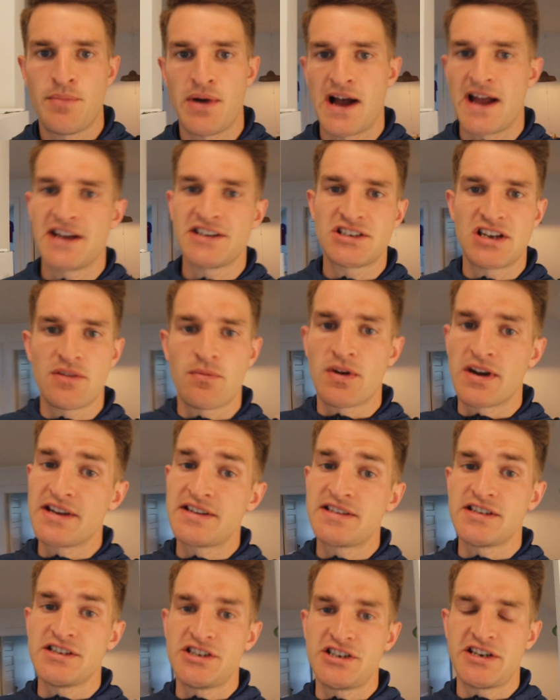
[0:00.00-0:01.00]
But I actually
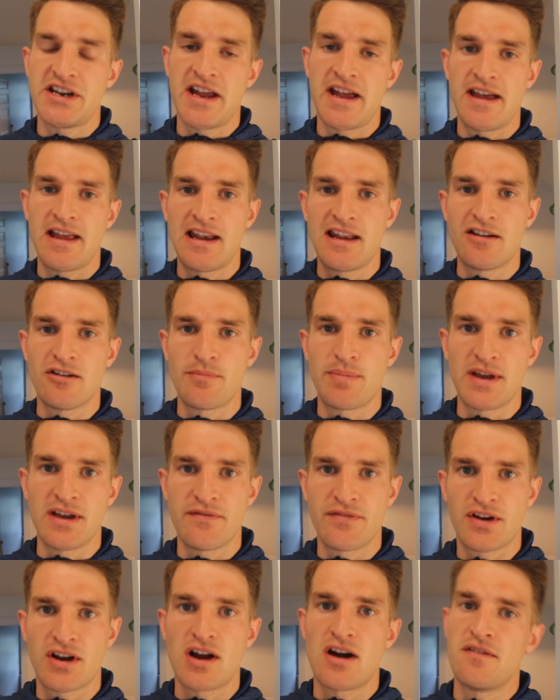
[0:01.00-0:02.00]
wanted to share a little bit
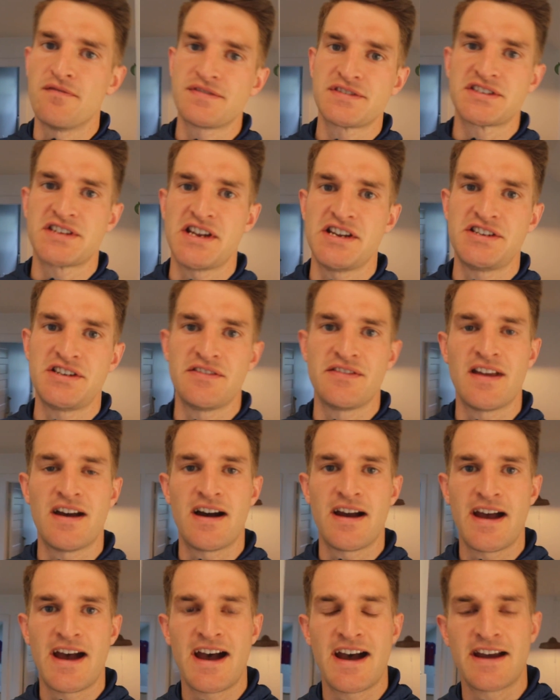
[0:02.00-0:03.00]
of a conversation that
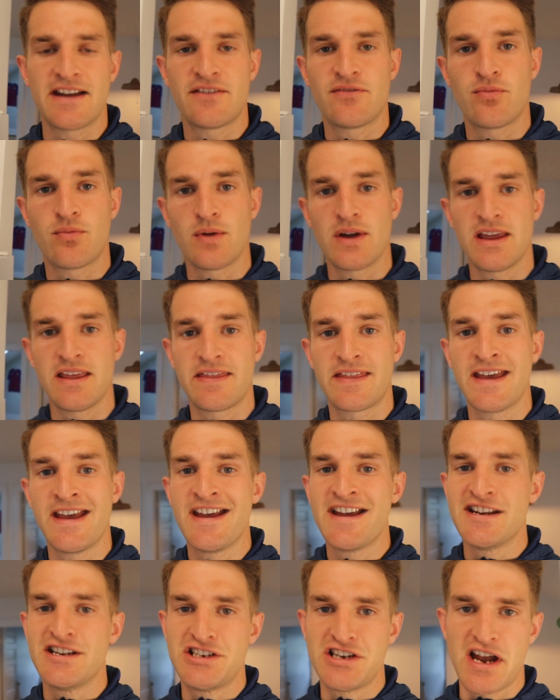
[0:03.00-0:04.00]
I had with
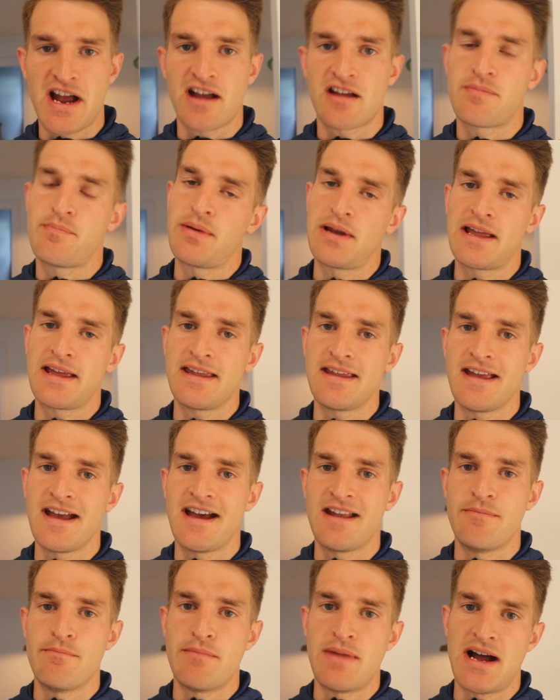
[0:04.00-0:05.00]
Jack Blate
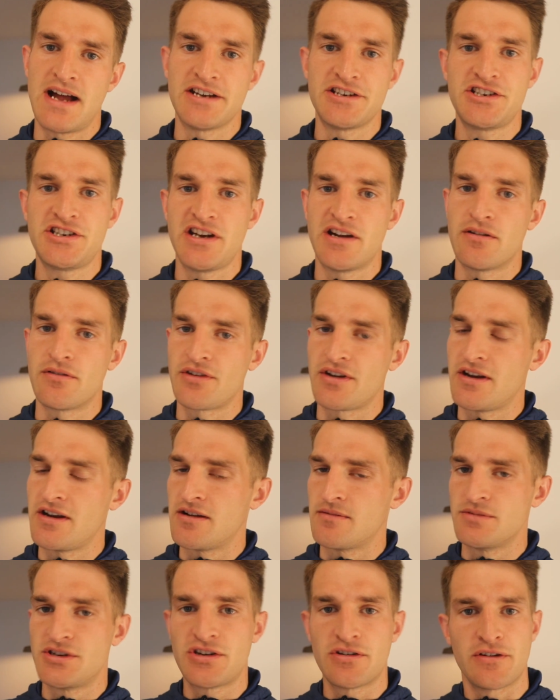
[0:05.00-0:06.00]
and Matt Sheldon.
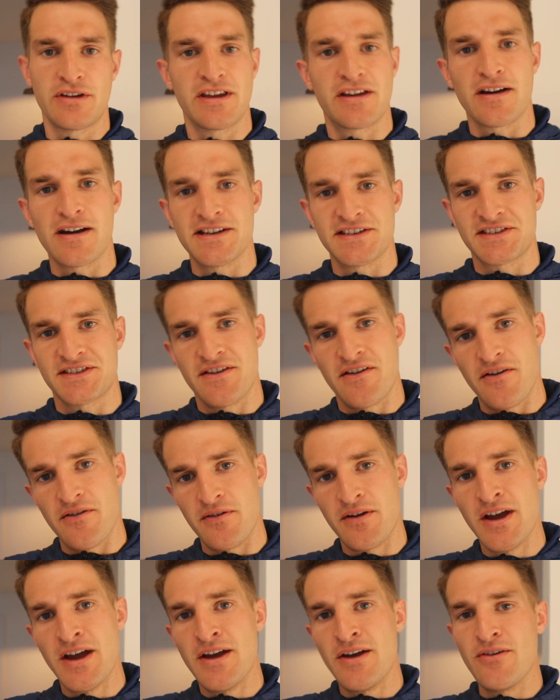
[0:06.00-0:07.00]
I'm sure you guys know
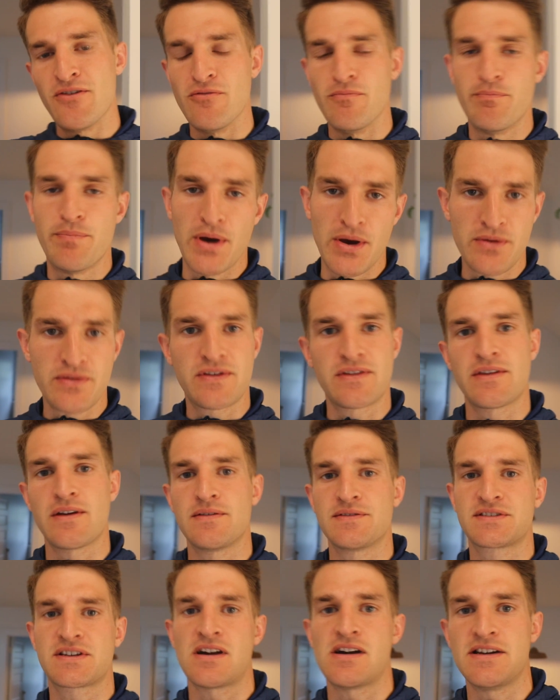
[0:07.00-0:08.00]
who both of
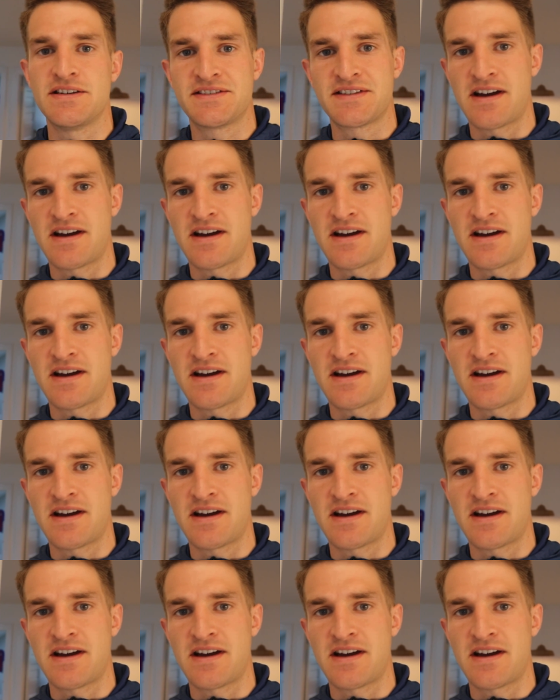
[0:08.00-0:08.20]
those guys